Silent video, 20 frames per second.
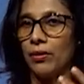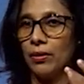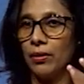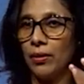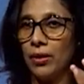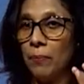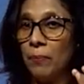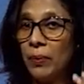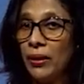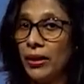
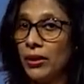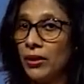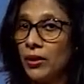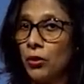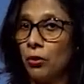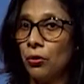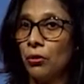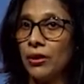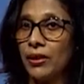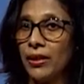the bird
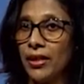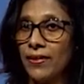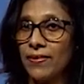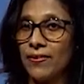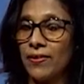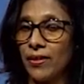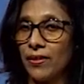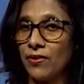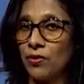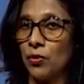told these
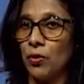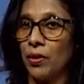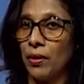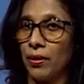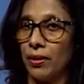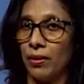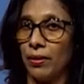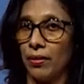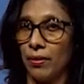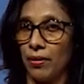things to
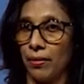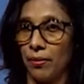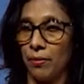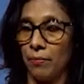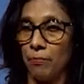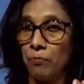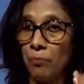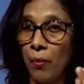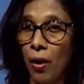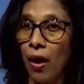the
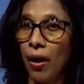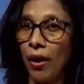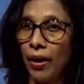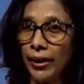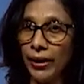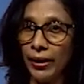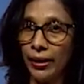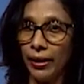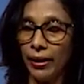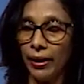boy,
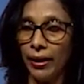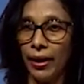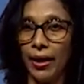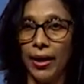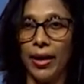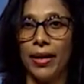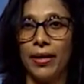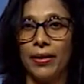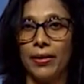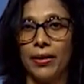
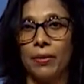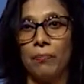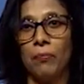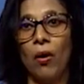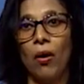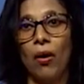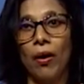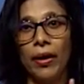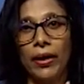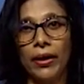and the
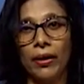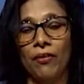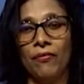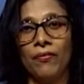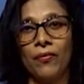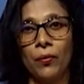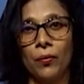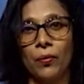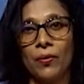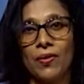boy of
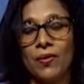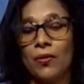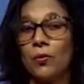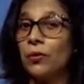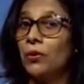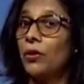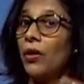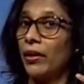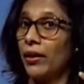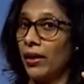course
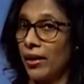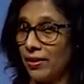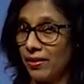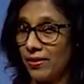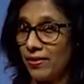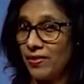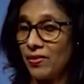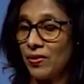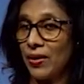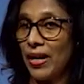could not
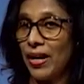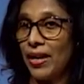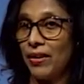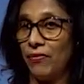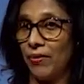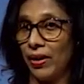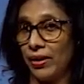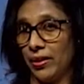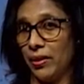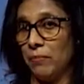understand
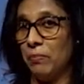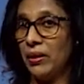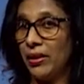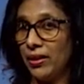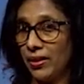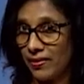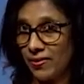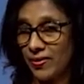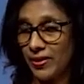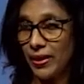what the
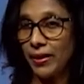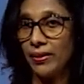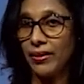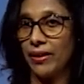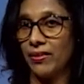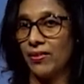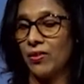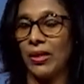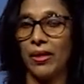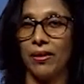bird said. That
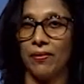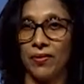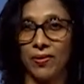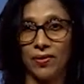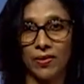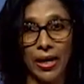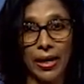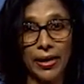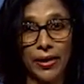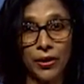is what I was
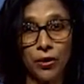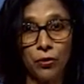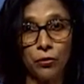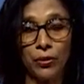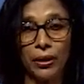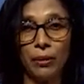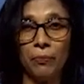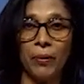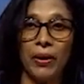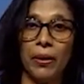telling you
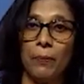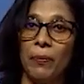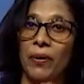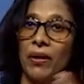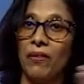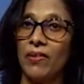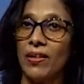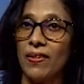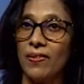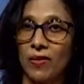in my
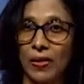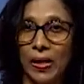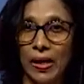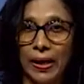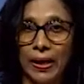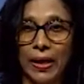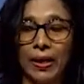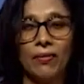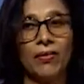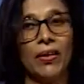previous slide.
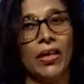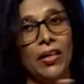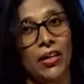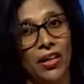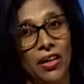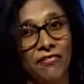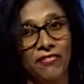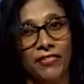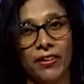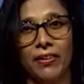And then
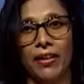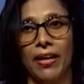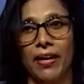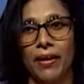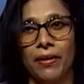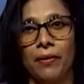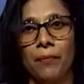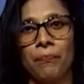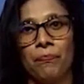after that,